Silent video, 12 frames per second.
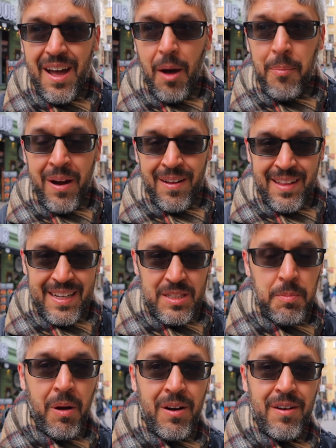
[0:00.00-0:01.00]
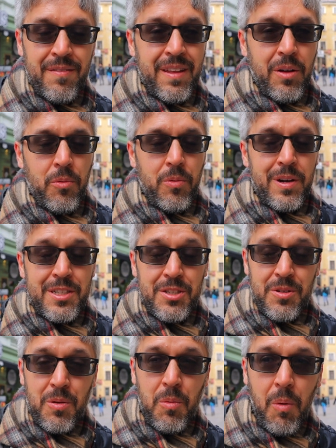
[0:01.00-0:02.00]
Apparently it's part of the
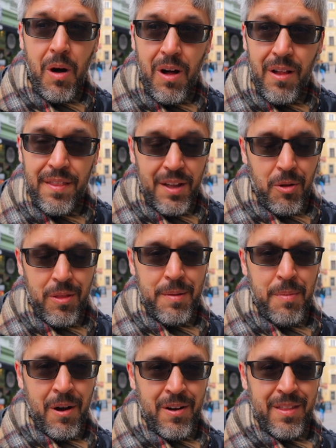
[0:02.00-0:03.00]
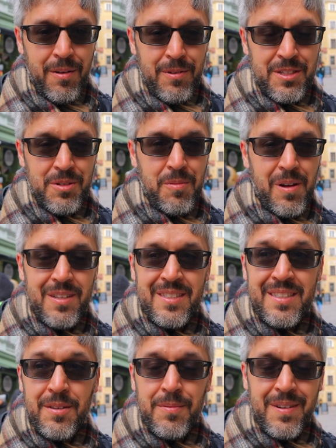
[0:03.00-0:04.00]
original wall, the only part of the original wall
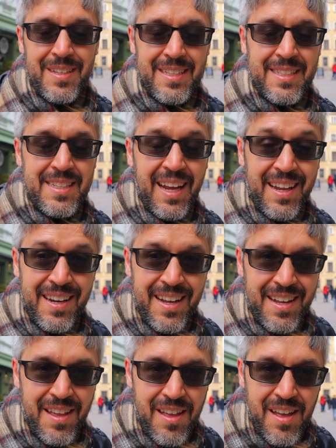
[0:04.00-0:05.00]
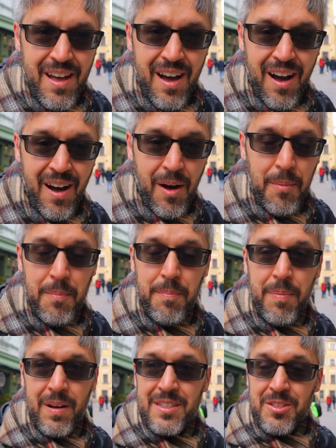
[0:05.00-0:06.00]
still really standing.
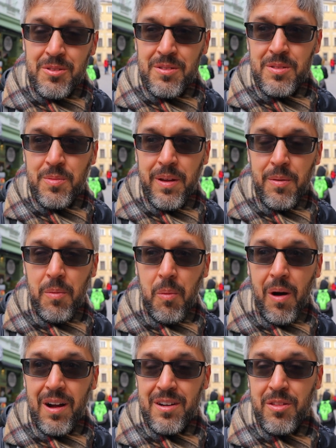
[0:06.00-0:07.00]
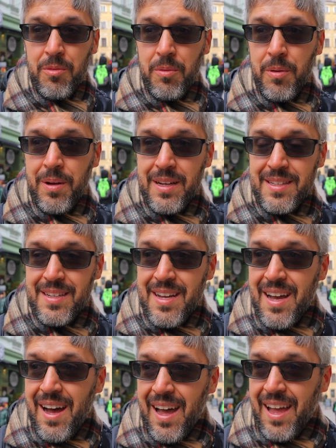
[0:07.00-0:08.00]
But as soon as we walked through it
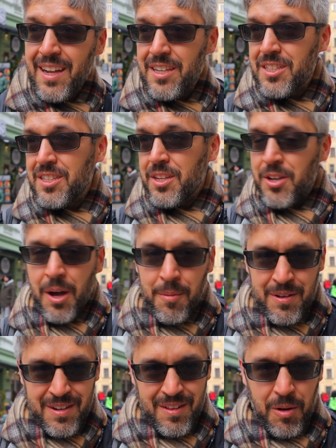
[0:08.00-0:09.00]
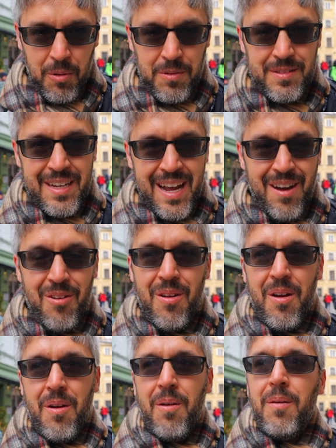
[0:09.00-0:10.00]
and you come into the Old Town,
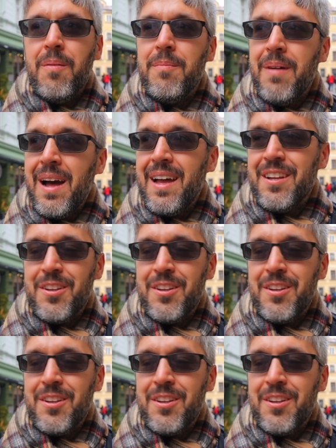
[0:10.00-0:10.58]
my